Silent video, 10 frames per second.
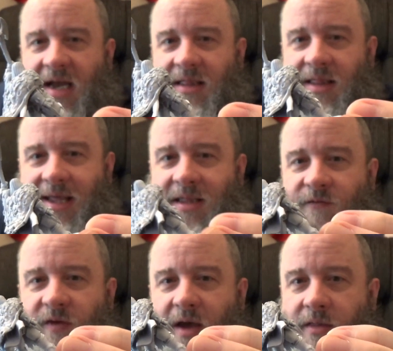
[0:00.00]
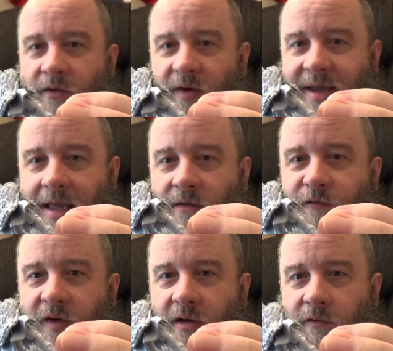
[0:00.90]
I like the Viking
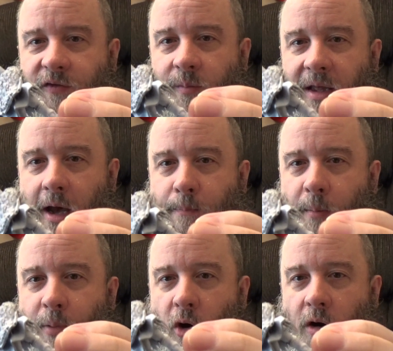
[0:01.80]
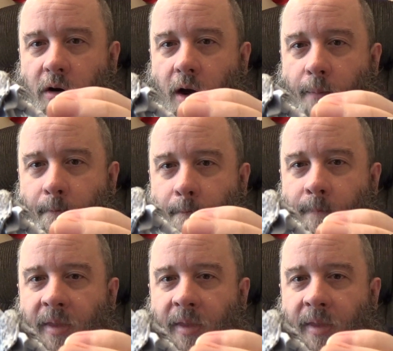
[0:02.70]
feel from the upper part up.